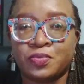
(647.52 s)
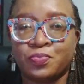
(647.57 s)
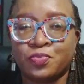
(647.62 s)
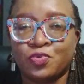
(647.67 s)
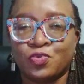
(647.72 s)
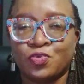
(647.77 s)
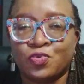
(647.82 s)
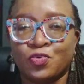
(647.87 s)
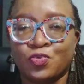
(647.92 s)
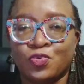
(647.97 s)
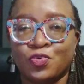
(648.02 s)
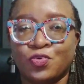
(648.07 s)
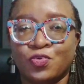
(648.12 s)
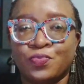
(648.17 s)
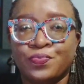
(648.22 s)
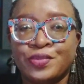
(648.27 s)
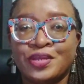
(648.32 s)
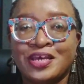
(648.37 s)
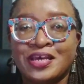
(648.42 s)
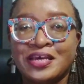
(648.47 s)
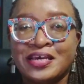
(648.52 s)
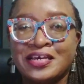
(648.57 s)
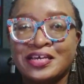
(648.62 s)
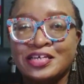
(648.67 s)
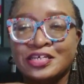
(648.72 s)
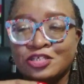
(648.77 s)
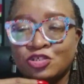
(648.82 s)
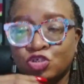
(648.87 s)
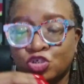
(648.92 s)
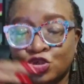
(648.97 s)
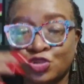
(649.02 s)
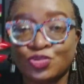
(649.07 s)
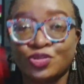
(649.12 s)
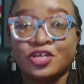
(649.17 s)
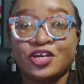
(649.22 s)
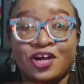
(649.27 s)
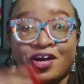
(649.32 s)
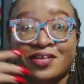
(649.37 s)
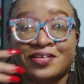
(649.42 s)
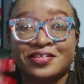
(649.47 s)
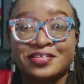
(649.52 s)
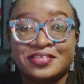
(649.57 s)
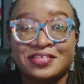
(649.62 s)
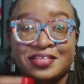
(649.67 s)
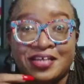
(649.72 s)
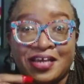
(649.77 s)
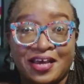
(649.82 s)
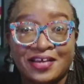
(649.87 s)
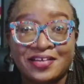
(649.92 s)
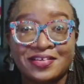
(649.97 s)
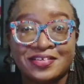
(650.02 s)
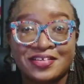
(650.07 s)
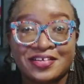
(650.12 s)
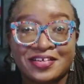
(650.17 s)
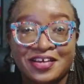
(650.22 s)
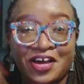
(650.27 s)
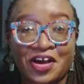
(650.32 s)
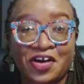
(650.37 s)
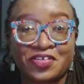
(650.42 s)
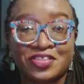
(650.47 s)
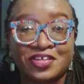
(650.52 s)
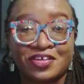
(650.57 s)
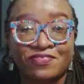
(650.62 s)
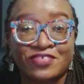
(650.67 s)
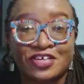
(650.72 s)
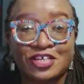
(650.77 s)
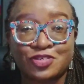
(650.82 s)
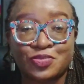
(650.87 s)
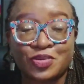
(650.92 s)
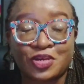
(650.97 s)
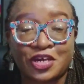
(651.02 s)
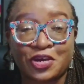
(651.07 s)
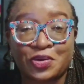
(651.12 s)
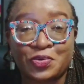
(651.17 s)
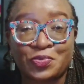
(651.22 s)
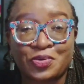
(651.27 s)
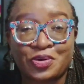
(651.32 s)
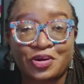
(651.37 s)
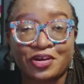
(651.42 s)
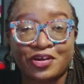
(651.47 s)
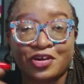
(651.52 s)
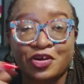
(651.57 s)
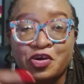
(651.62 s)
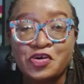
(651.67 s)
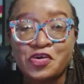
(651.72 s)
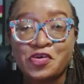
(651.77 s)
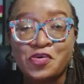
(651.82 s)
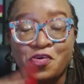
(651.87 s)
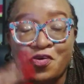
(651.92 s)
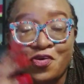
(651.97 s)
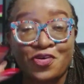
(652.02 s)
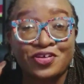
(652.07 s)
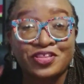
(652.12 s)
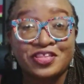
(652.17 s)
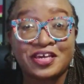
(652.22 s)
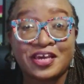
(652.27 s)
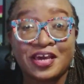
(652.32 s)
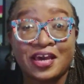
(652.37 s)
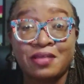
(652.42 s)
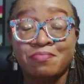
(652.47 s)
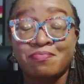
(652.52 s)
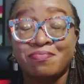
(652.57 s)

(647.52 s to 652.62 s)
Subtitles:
for people who truly understand how the investment can work, or they